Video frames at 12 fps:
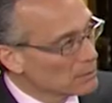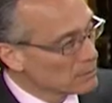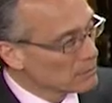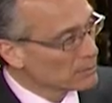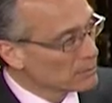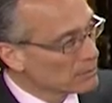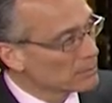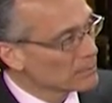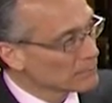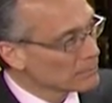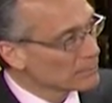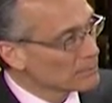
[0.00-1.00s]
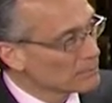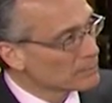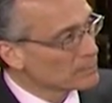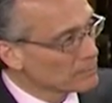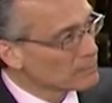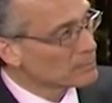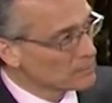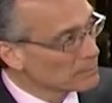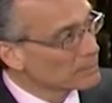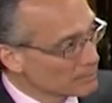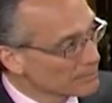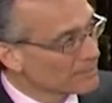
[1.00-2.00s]

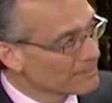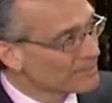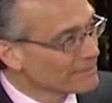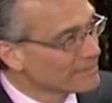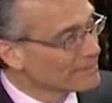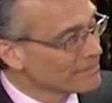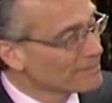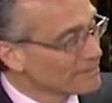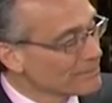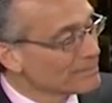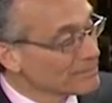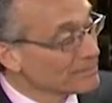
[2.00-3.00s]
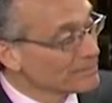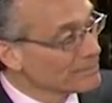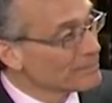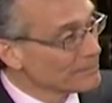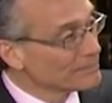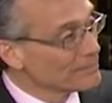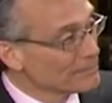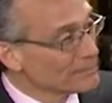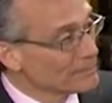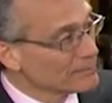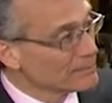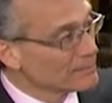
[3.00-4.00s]

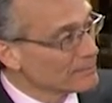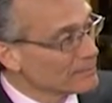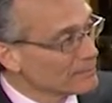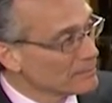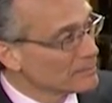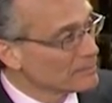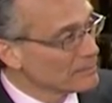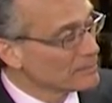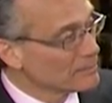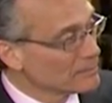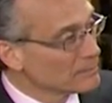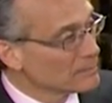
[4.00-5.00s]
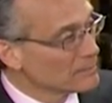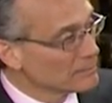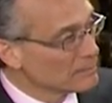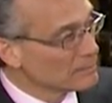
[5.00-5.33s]
[no speech]